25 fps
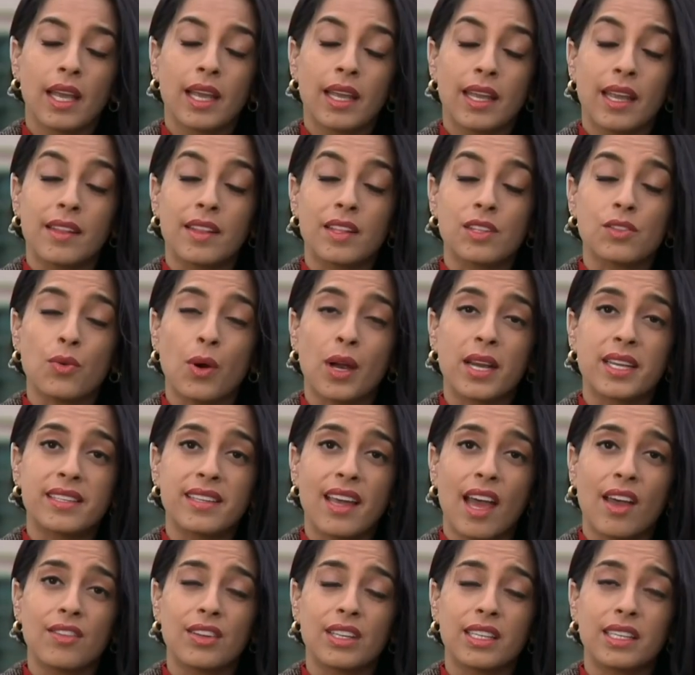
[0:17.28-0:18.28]
Yeah, that's right,
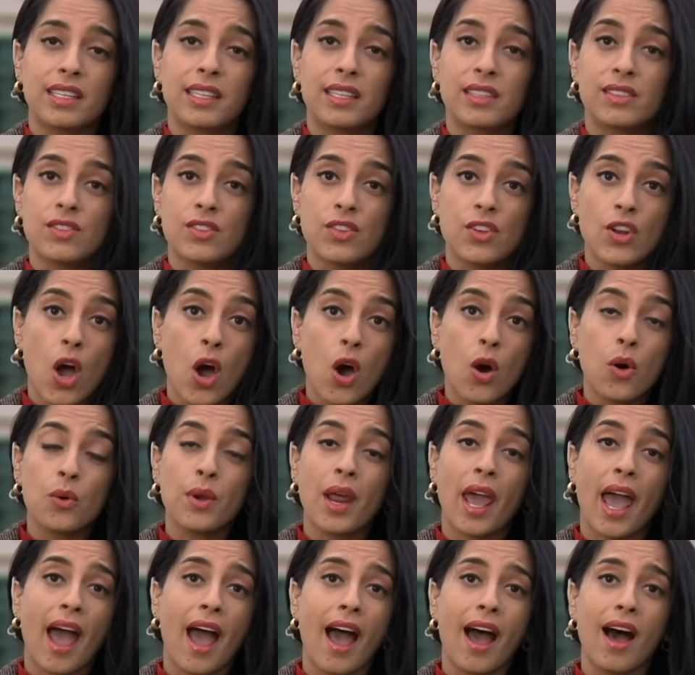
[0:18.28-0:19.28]
Devin. He's known
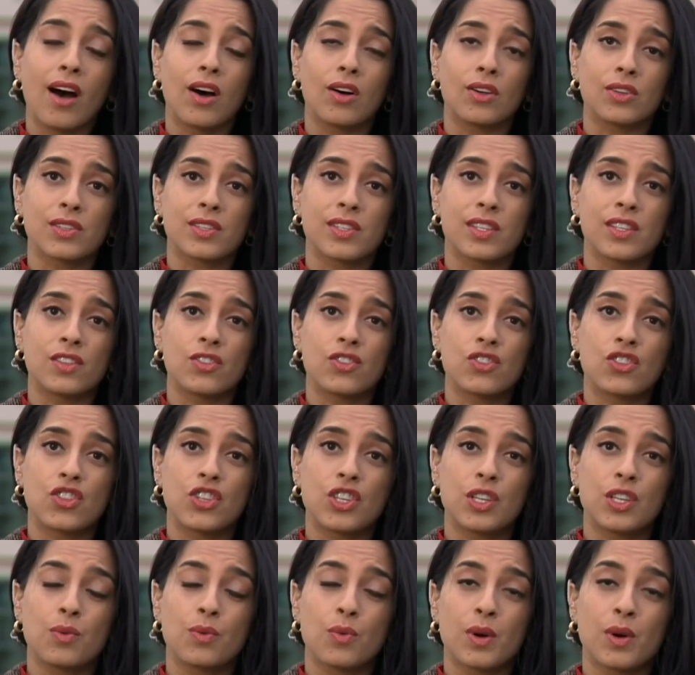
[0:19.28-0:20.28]
Al since
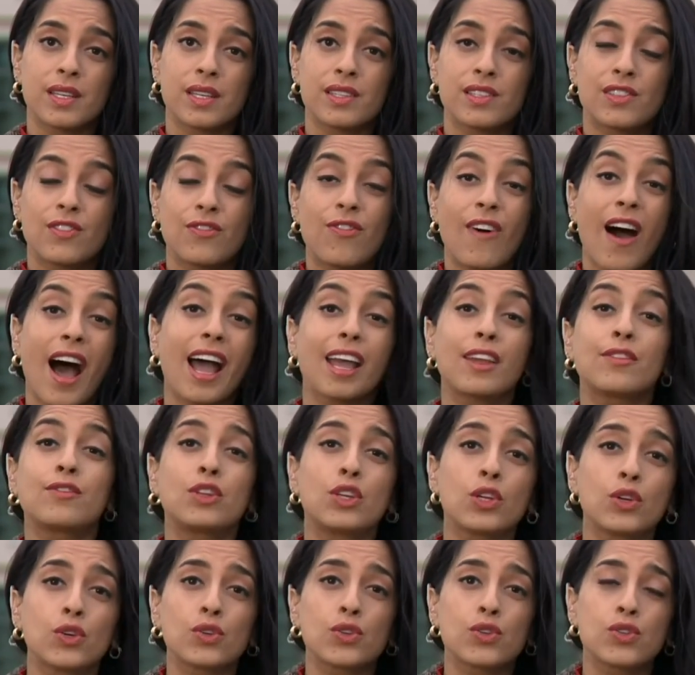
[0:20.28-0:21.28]
she was five
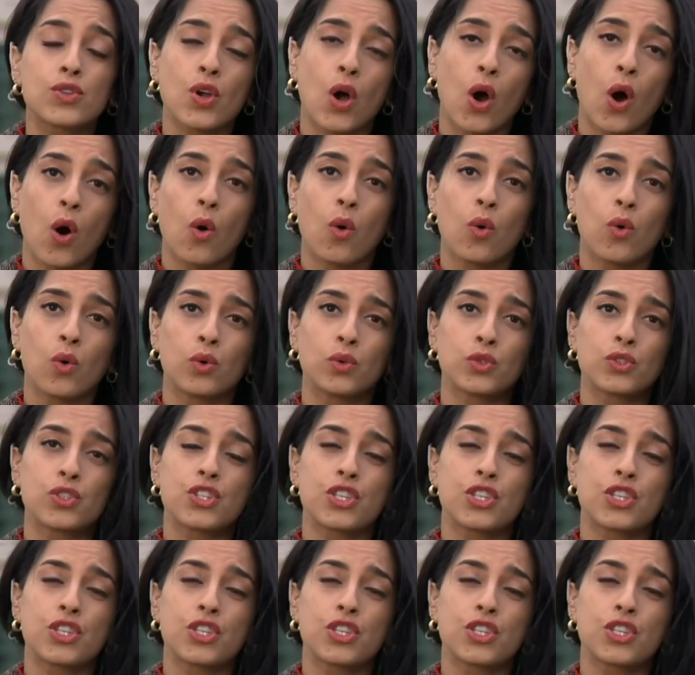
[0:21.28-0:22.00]
years old.